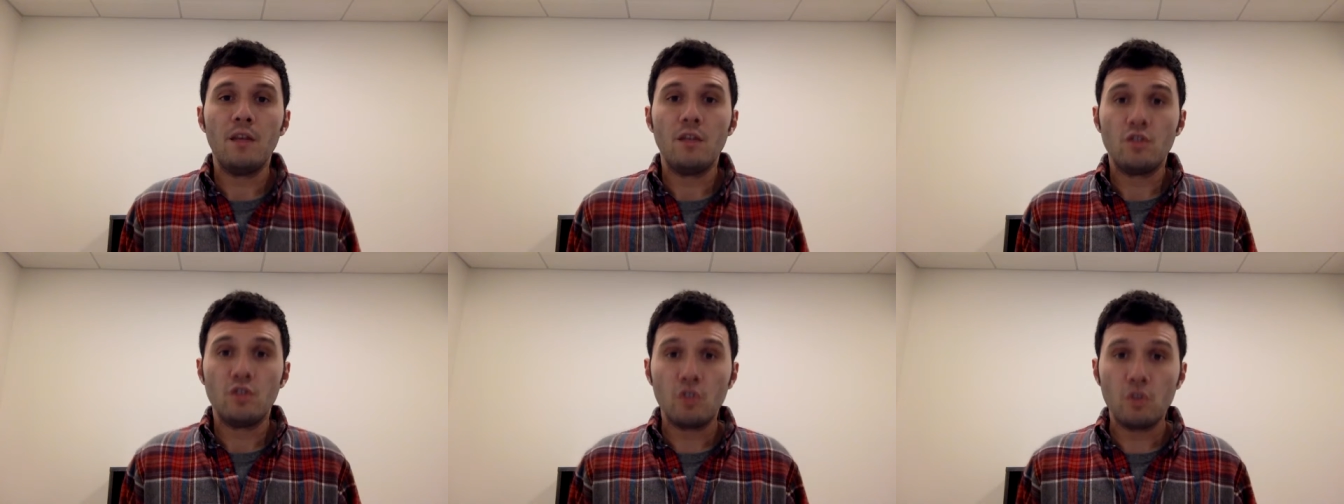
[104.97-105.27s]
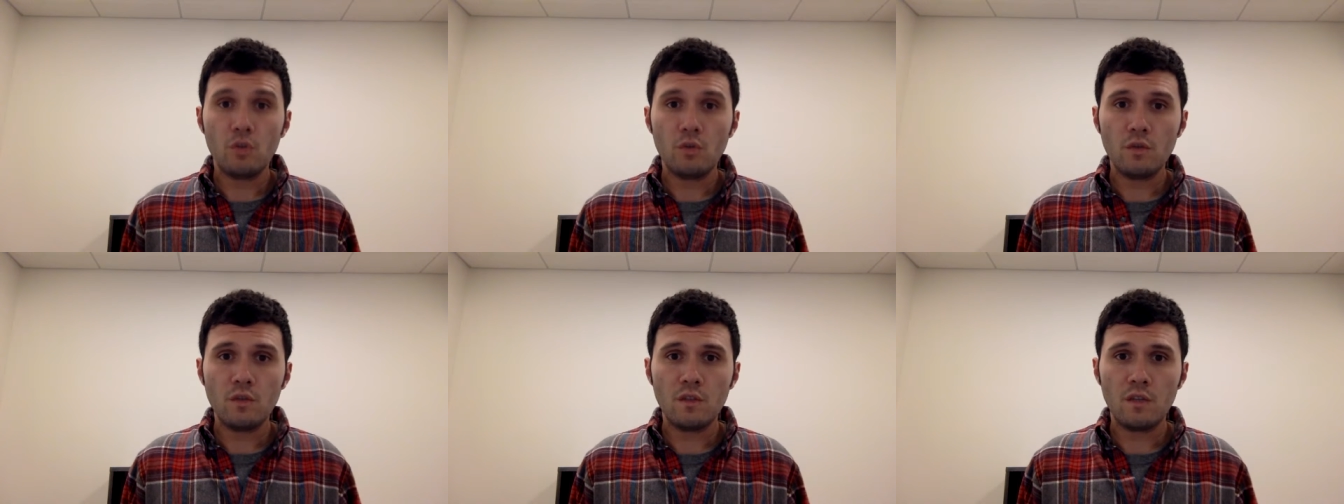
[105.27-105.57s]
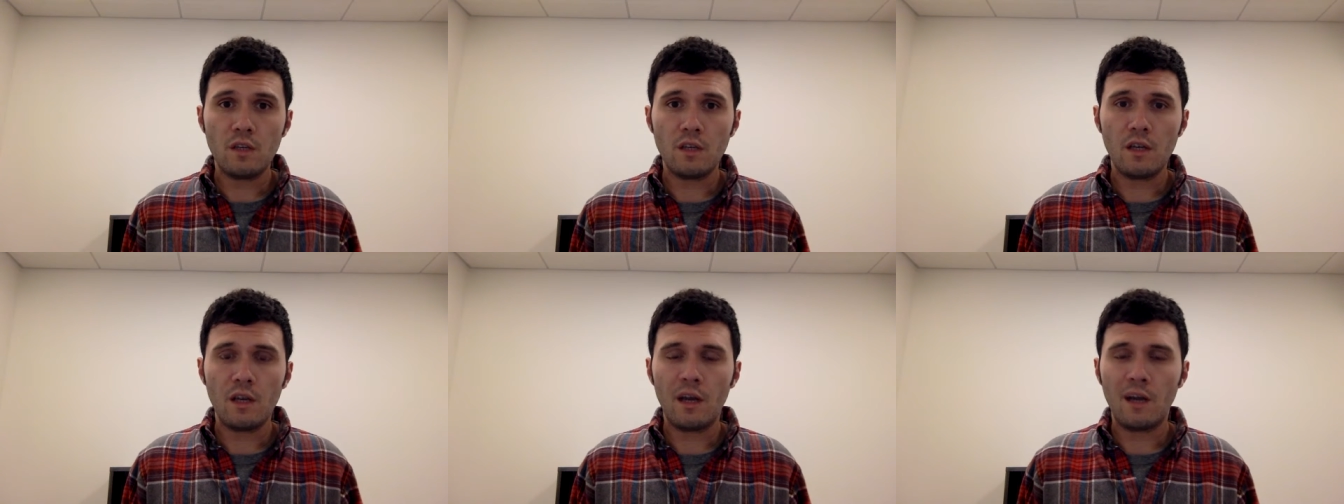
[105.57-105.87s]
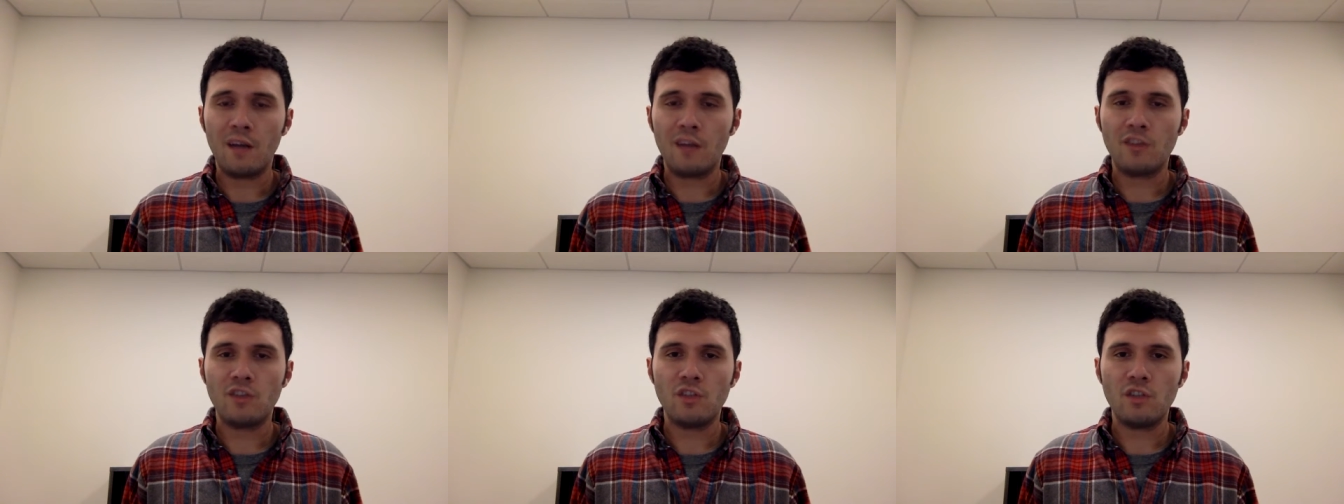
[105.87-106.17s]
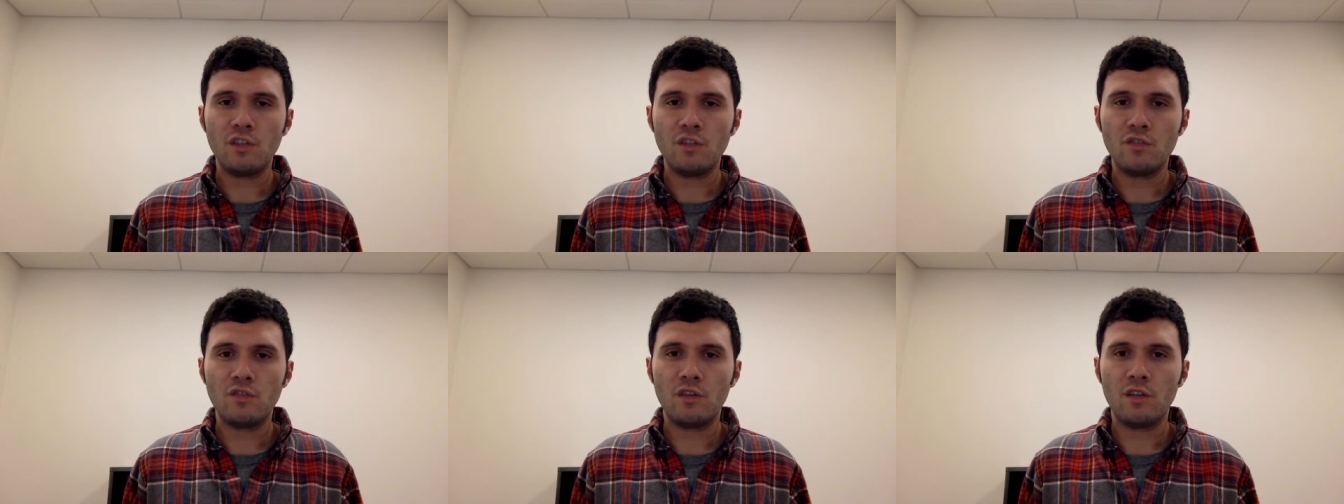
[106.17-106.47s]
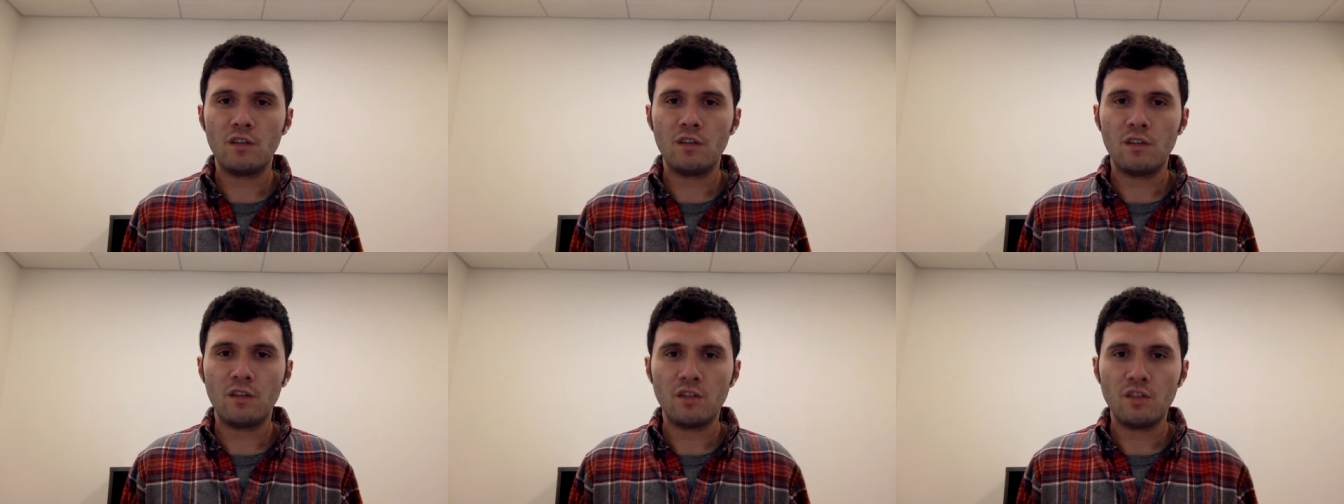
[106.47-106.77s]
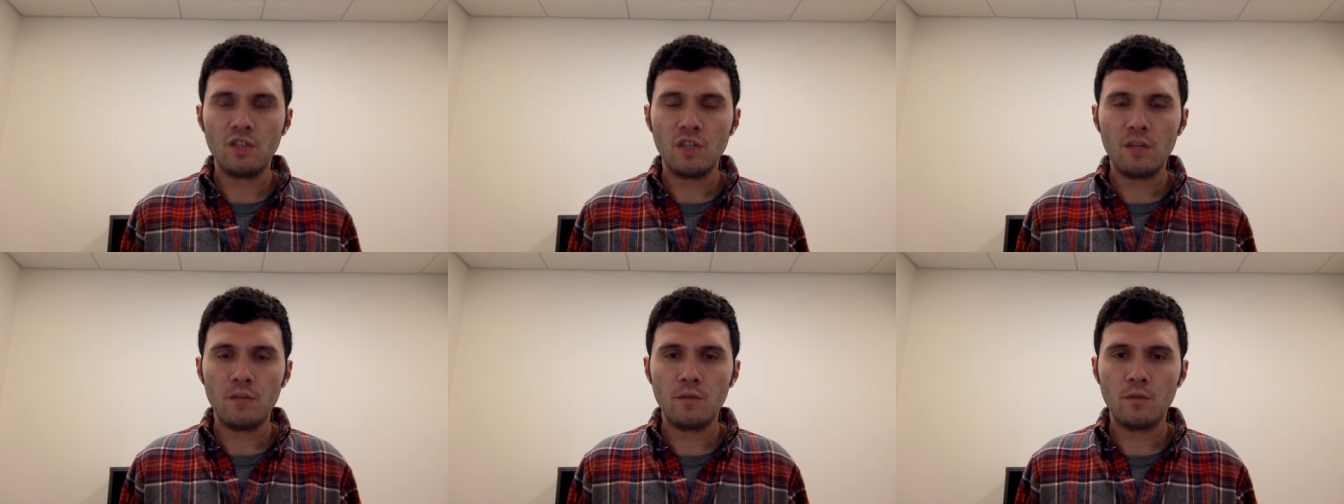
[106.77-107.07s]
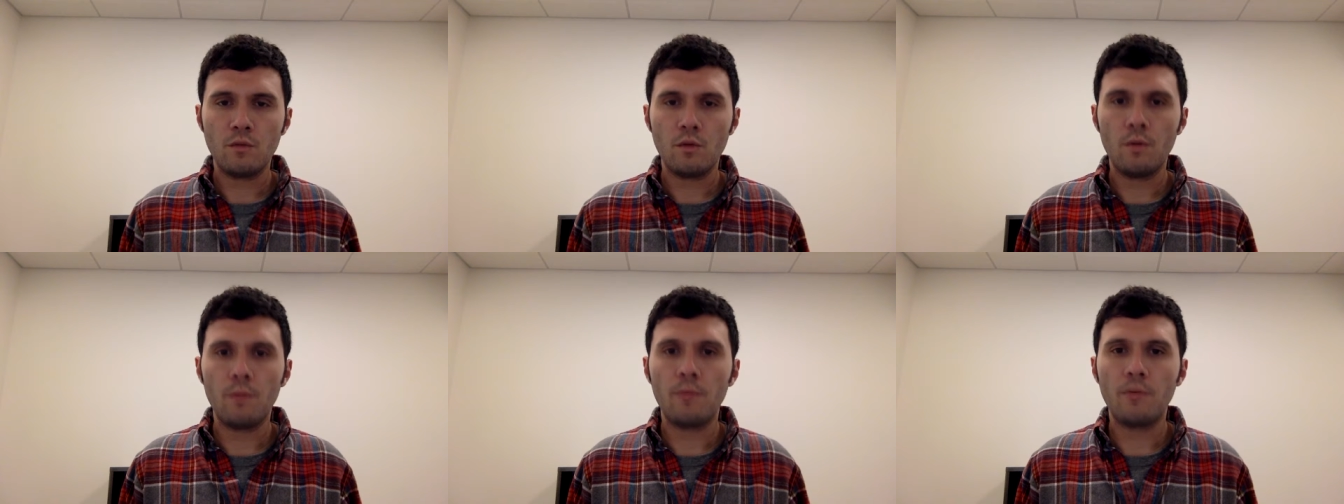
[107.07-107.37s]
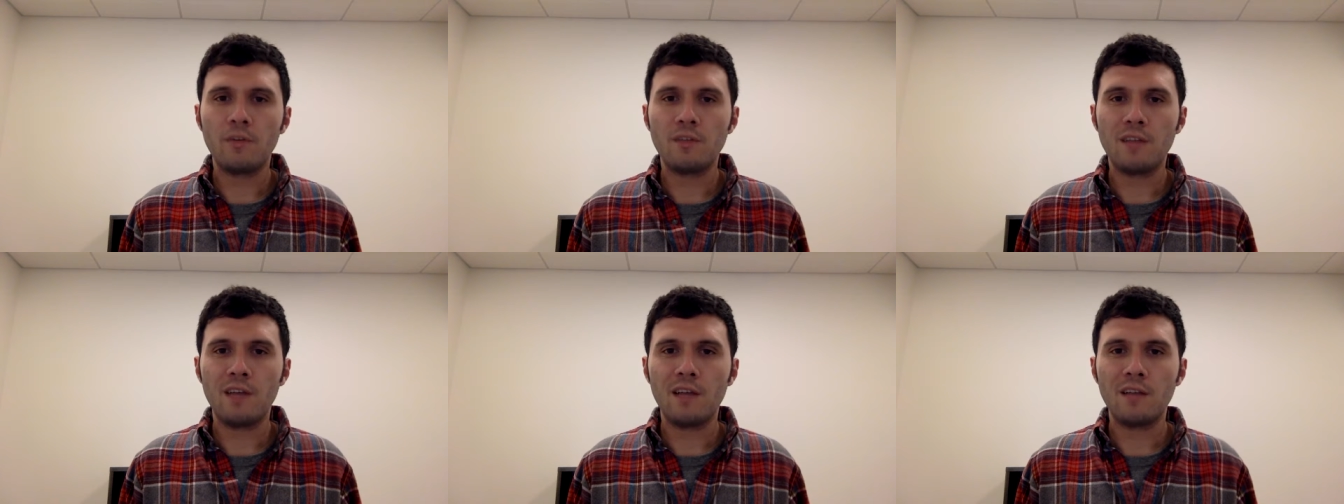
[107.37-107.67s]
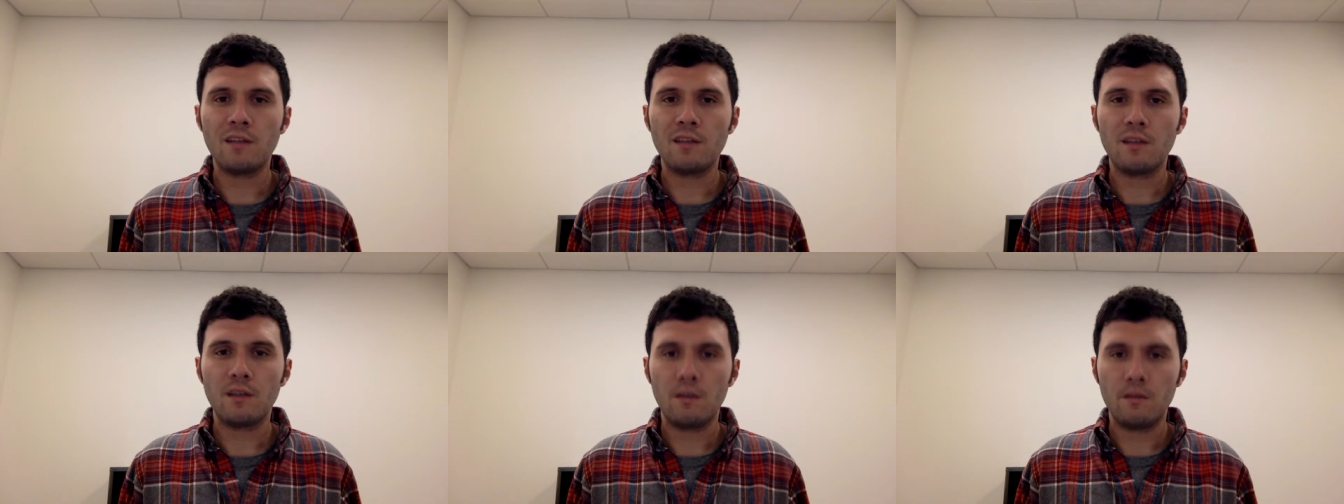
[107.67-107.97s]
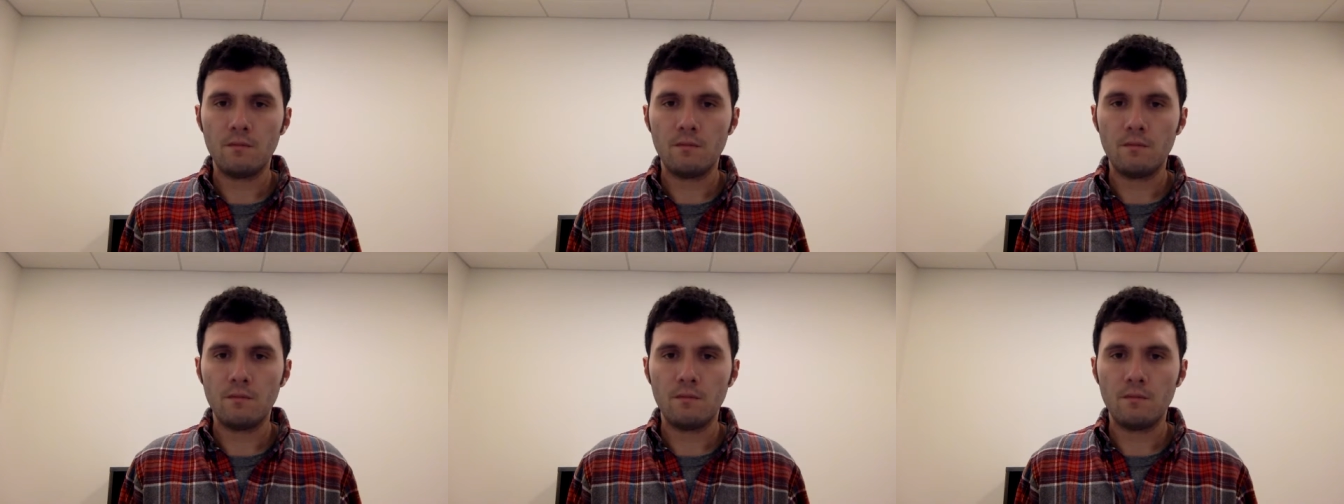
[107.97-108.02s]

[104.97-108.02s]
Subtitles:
Choosing an exchange rate regimes will present